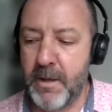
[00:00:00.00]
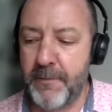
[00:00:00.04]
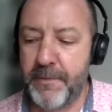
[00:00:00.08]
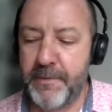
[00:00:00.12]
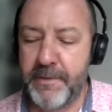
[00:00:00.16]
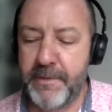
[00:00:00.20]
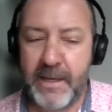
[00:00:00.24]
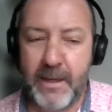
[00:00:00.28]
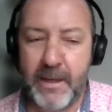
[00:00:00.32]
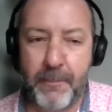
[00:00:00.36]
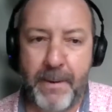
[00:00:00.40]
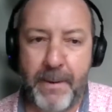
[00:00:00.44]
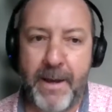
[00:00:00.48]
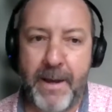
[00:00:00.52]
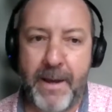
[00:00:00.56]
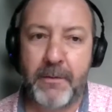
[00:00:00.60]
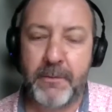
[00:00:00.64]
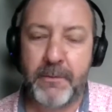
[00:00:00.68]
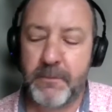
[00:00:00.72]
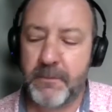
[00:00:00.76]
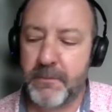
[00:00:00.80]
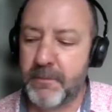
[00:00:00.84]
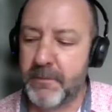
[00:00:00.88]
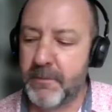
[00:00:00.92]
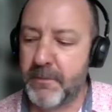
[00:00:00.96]
And if you think
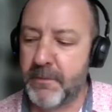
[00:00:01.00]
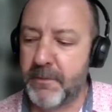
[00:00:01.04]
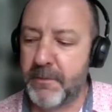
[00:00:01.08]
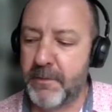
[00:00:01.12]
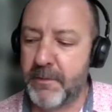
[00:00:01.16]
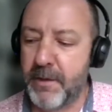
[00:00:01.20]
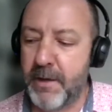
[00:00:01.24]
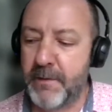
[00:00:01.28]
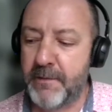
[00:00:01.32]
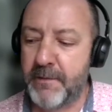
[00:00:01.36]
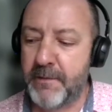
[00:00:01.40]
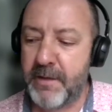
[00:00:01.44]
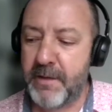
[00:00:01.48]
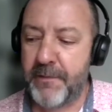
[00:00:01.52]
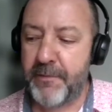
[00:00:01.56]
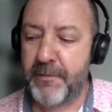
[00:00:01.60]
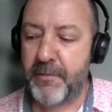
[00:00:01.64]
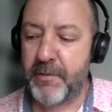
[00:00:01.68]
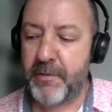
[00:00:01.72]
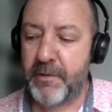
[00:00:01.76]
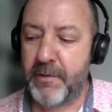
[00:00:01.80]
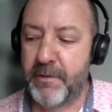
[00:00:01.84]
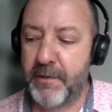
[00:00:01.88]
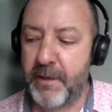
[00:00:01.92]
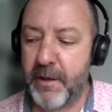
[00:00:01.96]
about the idea of a
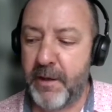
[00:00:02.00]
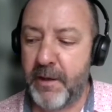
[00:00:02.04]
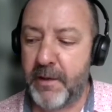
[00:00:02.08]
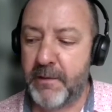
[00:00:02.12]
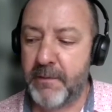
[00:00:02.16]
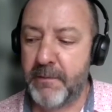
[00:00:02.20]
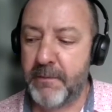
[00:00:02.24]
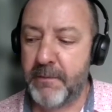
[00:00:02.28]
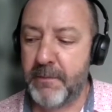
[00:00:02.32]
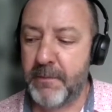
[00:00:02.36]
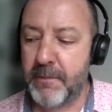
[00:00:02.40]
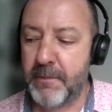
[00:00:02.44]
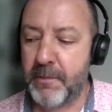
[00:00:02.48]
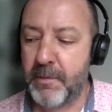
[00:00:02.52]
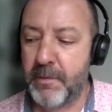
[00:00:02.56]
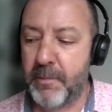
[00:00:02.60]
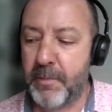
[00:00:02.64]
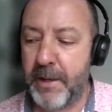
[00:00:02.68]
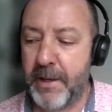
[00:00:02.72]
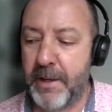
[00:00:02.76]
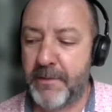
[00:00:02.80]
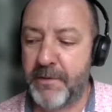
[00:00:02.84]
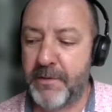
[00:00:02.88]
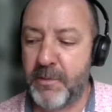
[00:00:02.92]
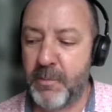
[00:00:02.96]
return to a
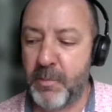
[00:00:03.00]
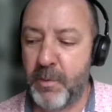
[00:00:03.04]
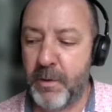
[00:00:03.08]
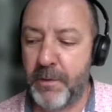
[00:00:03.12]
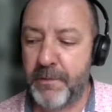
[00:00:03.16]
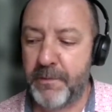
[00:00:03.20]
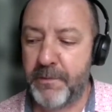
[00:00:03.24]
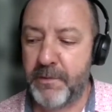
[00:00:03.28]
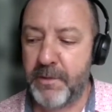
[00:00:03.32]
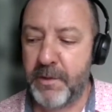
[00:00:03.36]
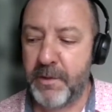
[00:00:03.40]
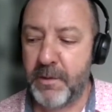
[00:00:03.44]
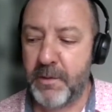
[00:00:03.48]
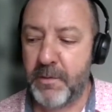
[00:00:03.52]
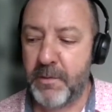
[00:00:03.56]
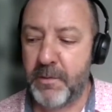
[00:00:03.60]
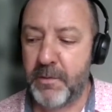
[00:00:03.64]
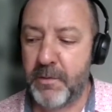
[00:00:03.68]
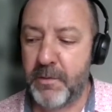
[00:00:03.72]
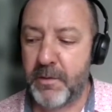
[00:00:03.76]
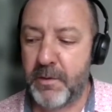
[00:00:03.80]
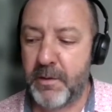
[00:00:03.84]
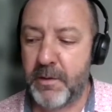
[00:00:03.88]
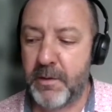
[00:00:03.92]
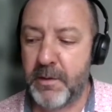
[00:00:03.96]
place you once knew,
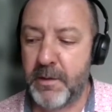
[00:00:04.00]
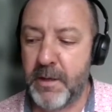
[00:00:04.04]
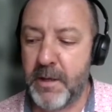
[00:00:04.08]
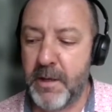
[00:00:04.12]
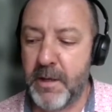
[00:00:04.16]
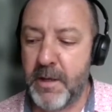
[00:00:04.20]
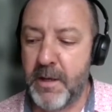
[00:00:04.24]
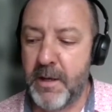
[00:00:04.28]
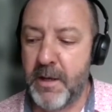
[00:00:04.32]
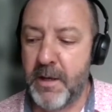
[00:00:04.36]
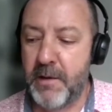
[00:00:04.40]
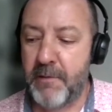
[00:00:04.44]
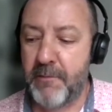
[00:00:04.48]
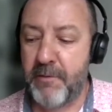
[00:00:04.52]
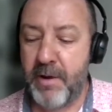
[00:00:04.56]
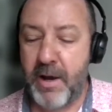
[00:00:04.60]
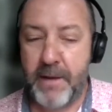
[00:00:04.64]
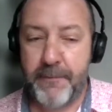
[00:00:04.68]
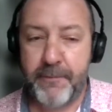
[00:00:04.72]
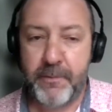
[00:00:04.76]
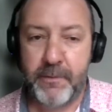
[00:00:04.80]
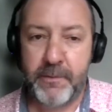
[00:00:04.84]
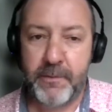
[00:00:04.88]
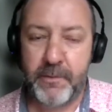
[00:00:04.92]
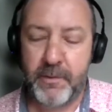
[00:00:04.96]
or
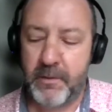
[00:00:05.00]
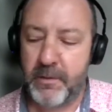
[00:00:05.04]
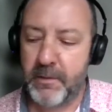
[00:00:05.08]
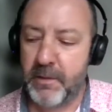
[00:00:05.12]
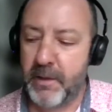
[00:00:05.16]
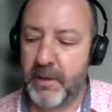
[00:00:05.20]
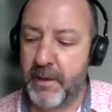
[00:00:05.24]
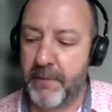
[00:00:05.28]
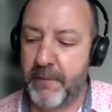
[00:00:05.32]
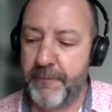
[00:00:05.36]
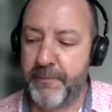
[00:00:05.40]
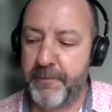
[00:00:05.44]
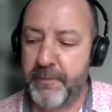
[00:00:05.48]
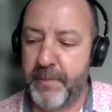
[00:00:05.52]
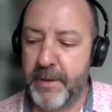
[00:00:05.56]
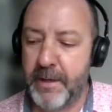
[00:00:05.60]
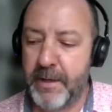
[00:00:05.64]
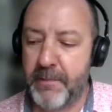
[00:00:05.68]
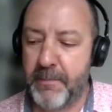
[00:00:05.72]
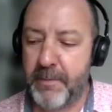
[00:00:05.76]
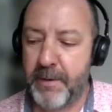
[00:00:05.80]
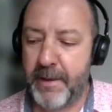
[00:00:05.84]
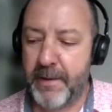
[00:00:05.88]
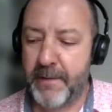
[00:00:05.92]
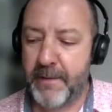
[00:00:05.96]
arrival to an
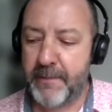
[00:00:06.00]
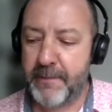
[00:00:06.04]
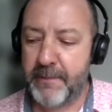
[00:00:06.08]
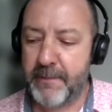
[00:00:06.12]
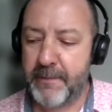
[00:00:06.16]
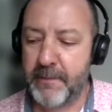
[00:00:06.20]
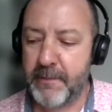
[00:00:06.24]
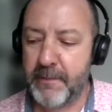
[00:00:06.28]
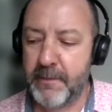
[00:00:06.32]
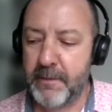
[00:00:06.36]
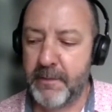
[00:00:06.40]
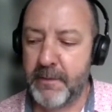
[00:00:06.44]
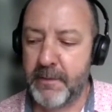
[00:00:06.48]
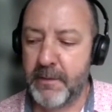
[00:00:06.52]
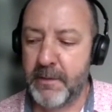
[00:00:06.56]
unfamiliar place.